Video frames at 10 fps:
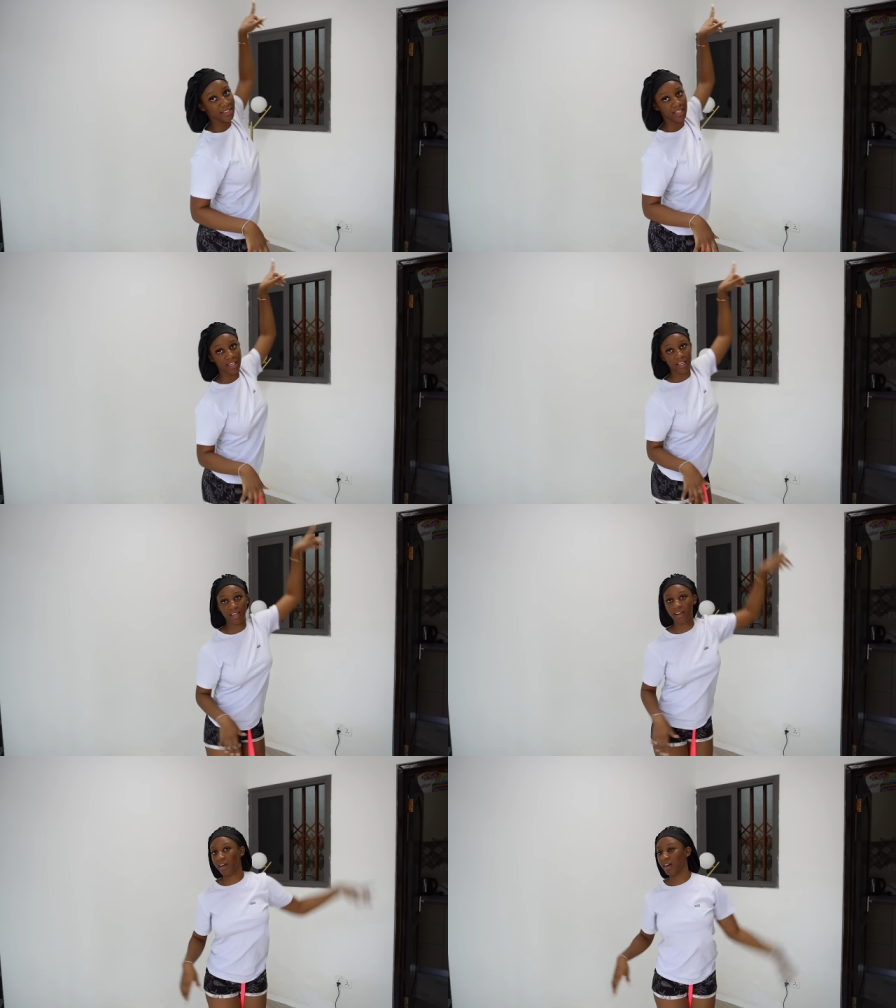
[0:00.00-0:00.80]
is
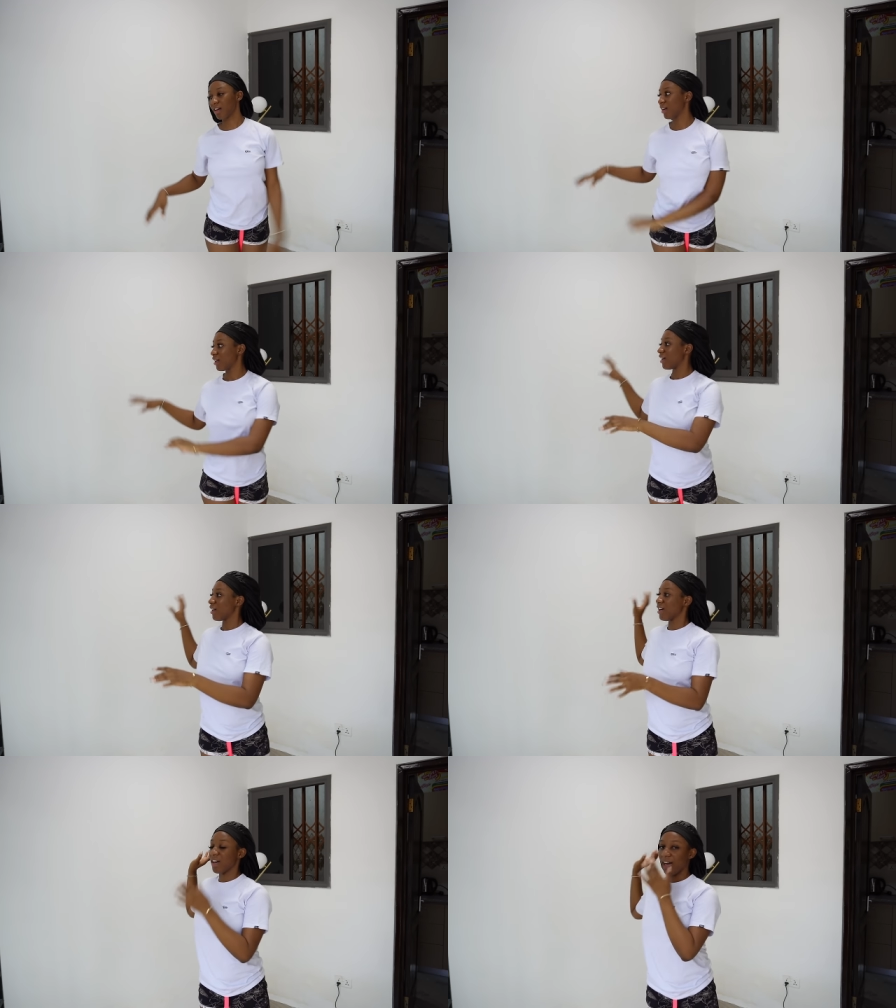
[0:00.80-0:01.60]
here
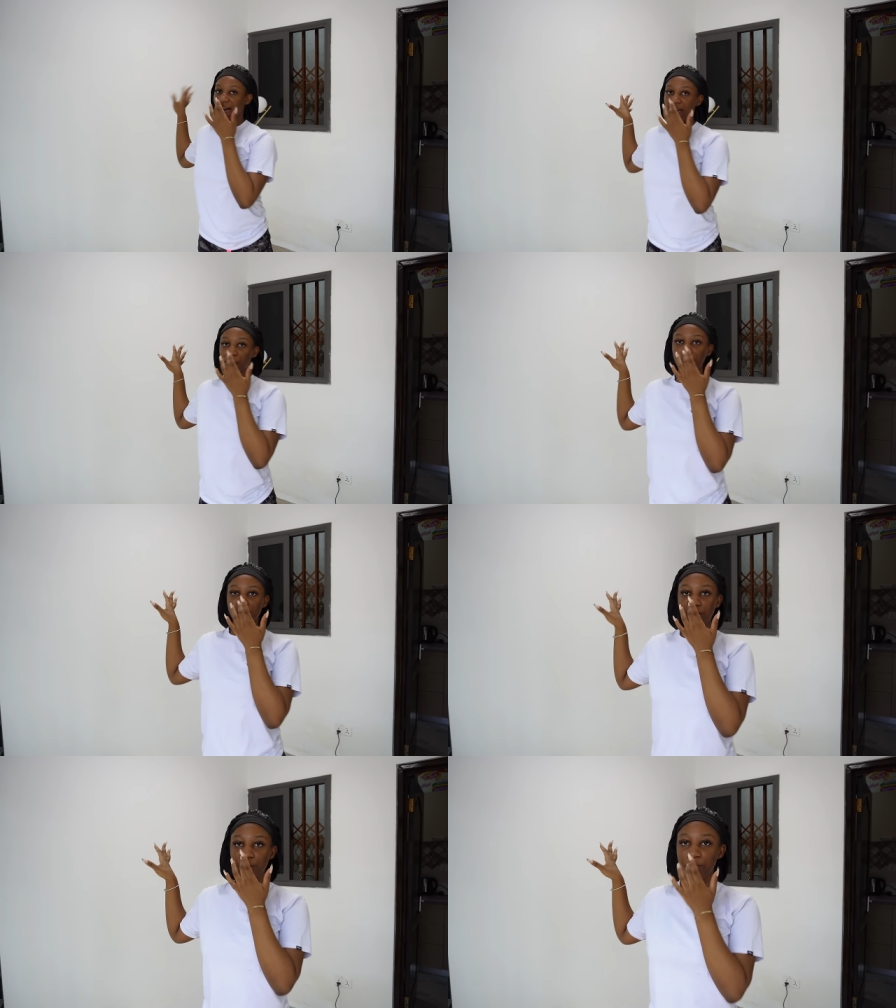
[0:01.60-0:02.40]
I
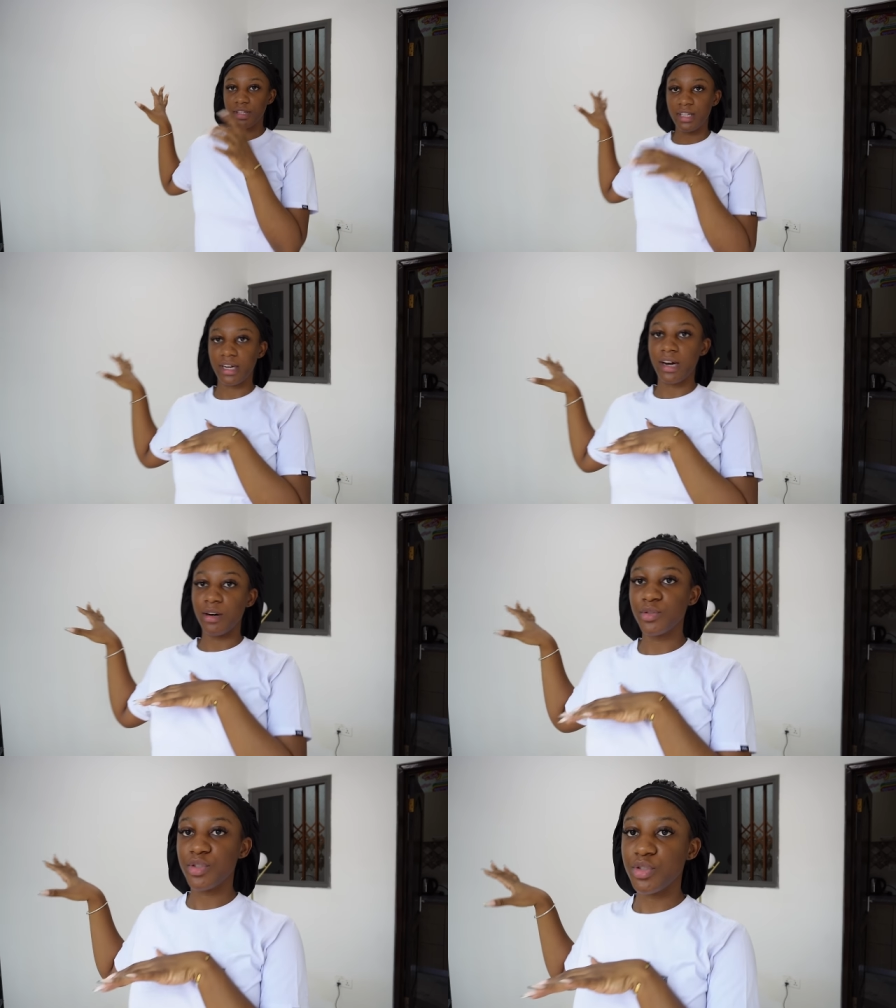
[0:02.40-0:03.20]
want them to bring the
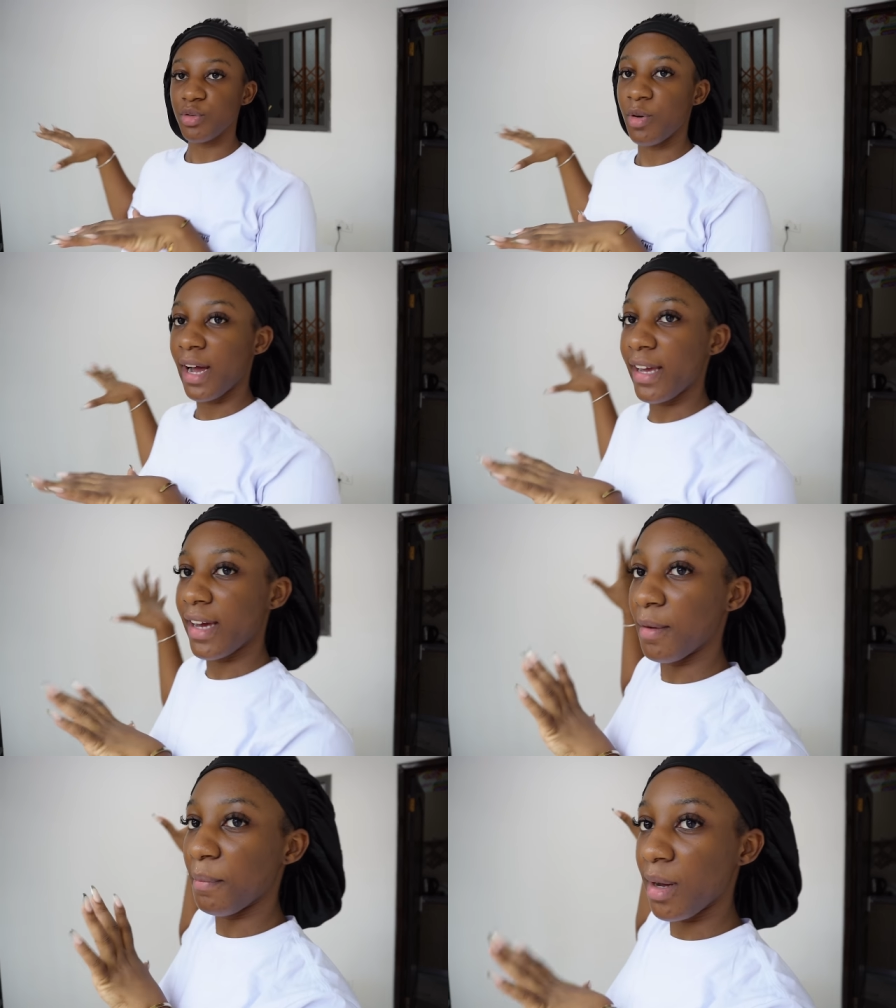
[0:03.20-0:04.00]
couch so I
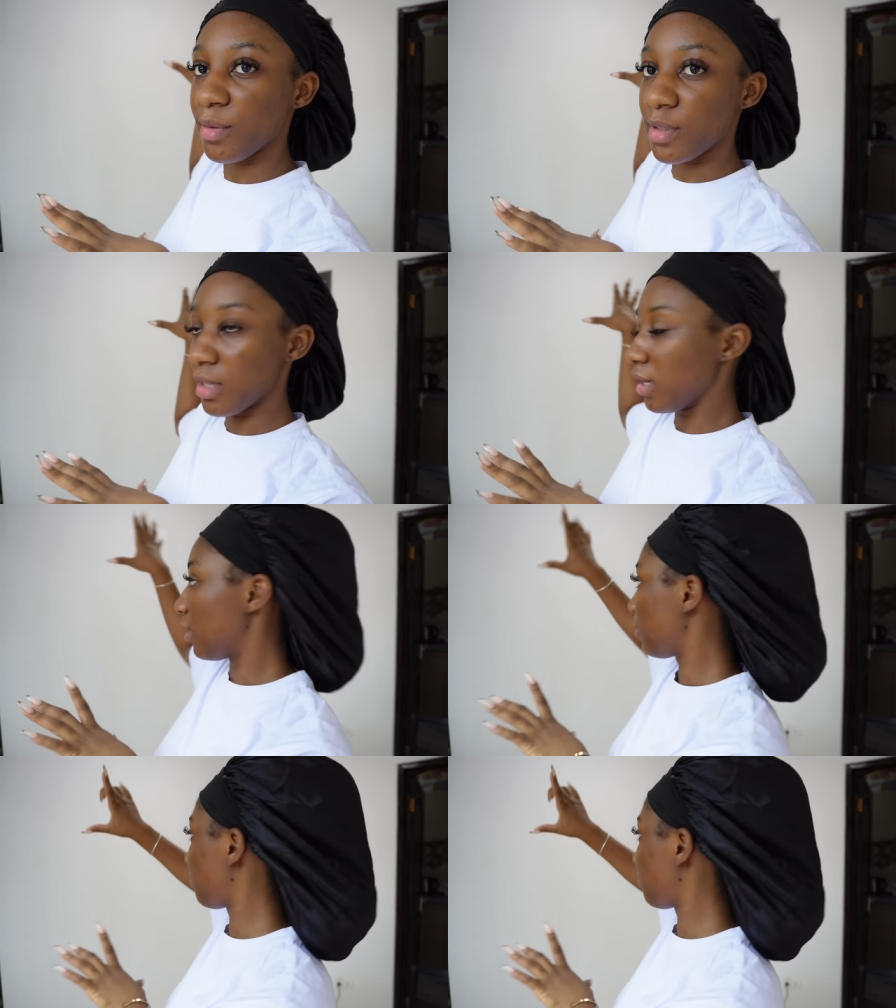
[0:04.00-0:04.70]
can mount the